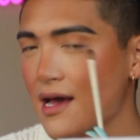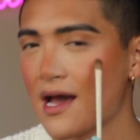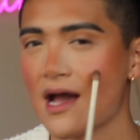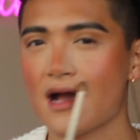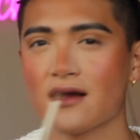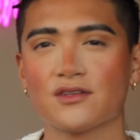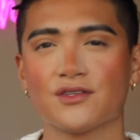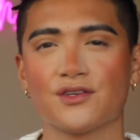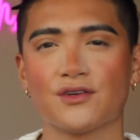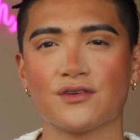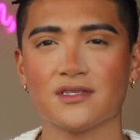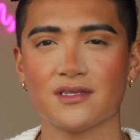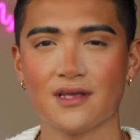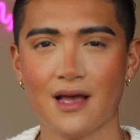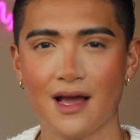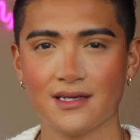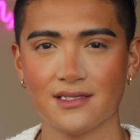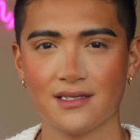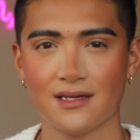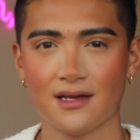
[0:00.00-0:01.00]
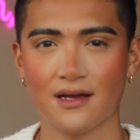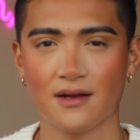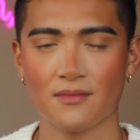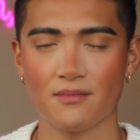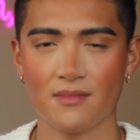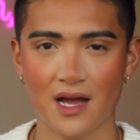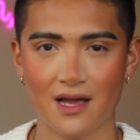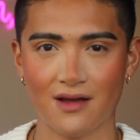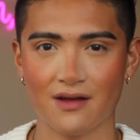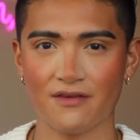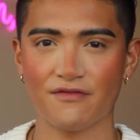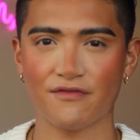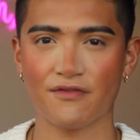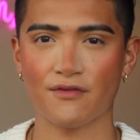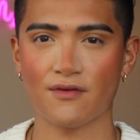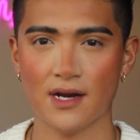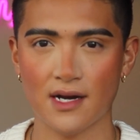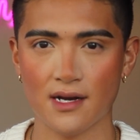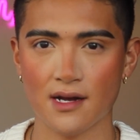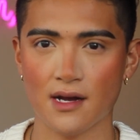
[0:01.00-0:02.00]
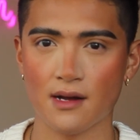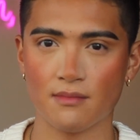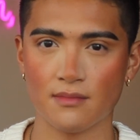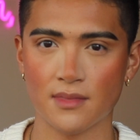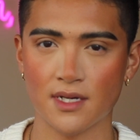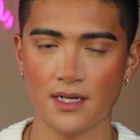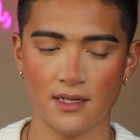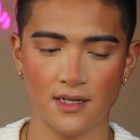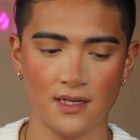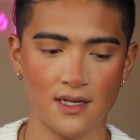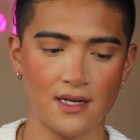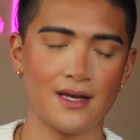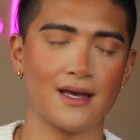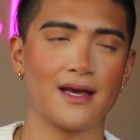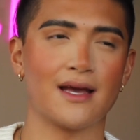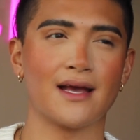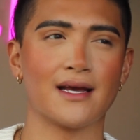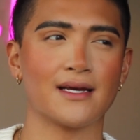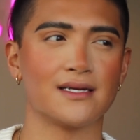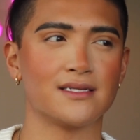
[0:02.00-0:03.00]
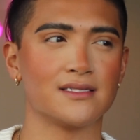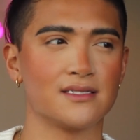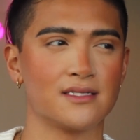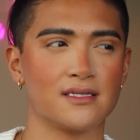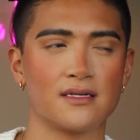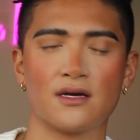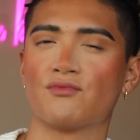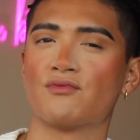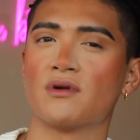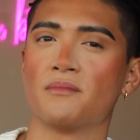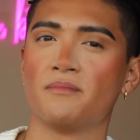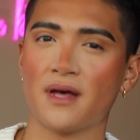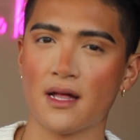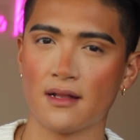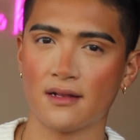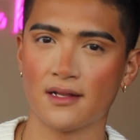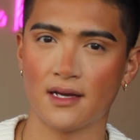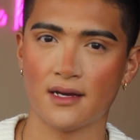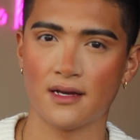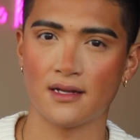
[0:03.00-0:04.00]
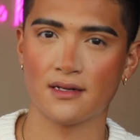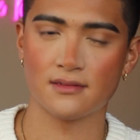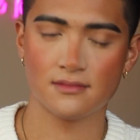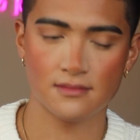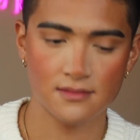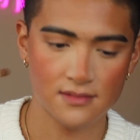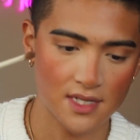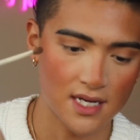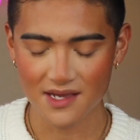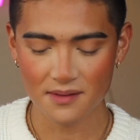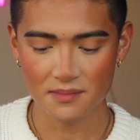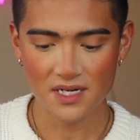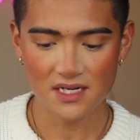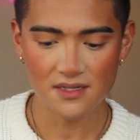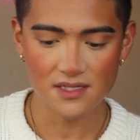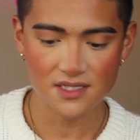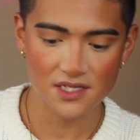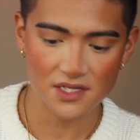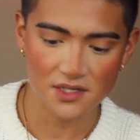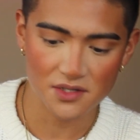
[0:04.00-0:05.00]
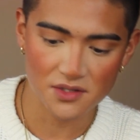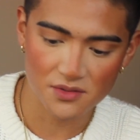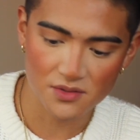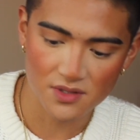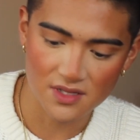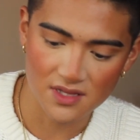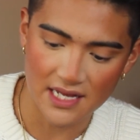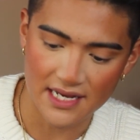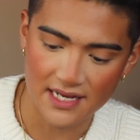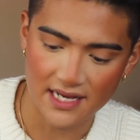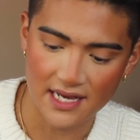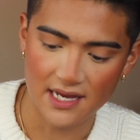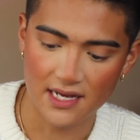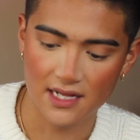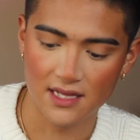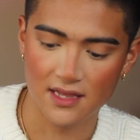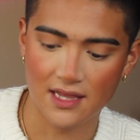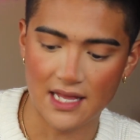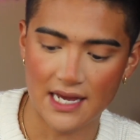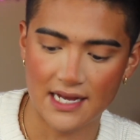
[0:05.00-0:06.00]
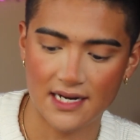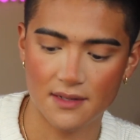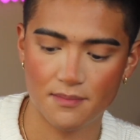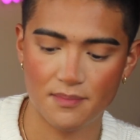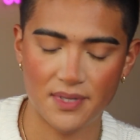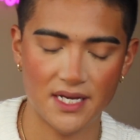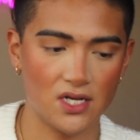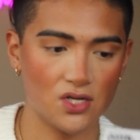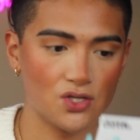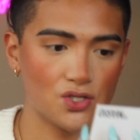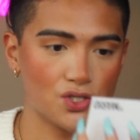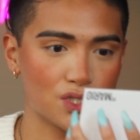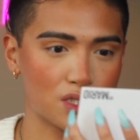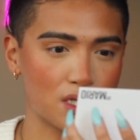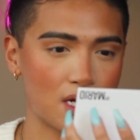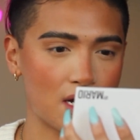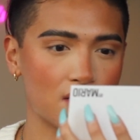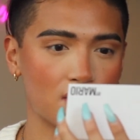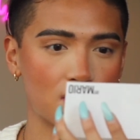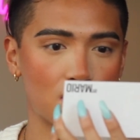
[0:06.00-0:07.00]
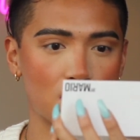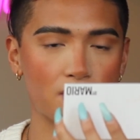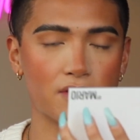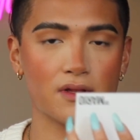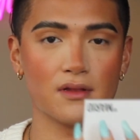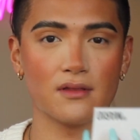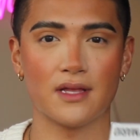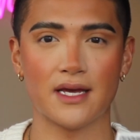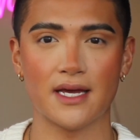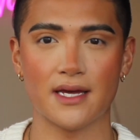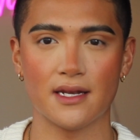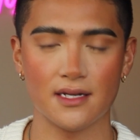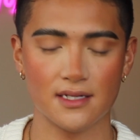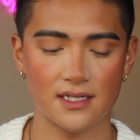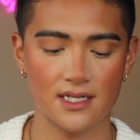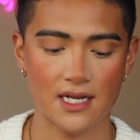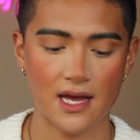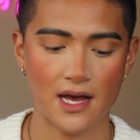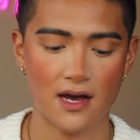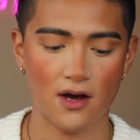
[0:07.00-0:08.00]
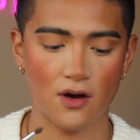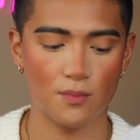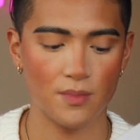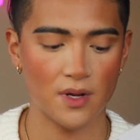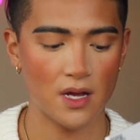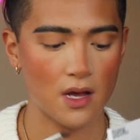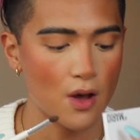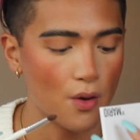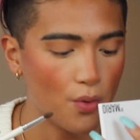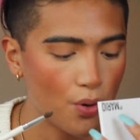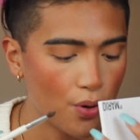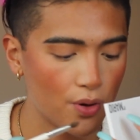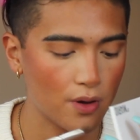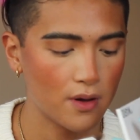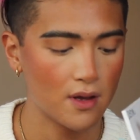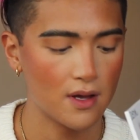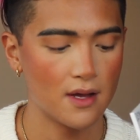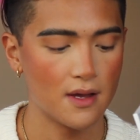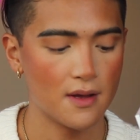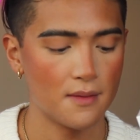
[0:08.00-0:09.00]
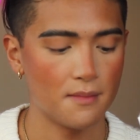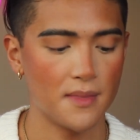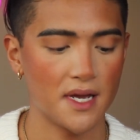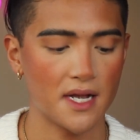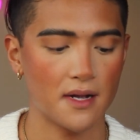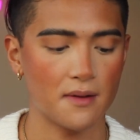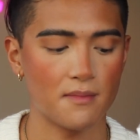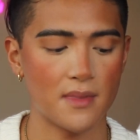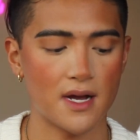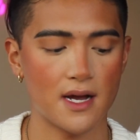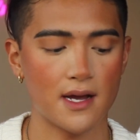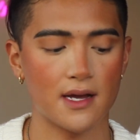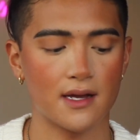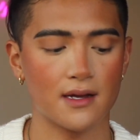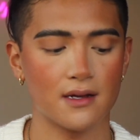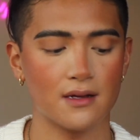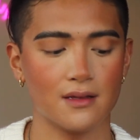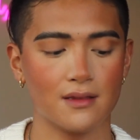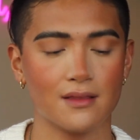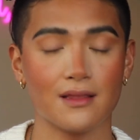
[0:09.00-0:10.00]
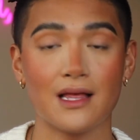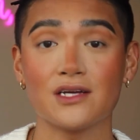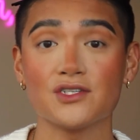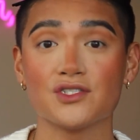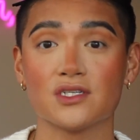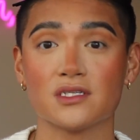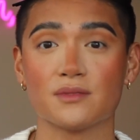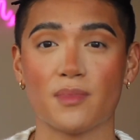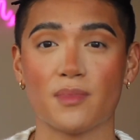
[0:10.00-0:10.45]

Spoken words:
exercising my freedom and a rebellion. I'm gonna do like a light peach color on the lid to help make my lashes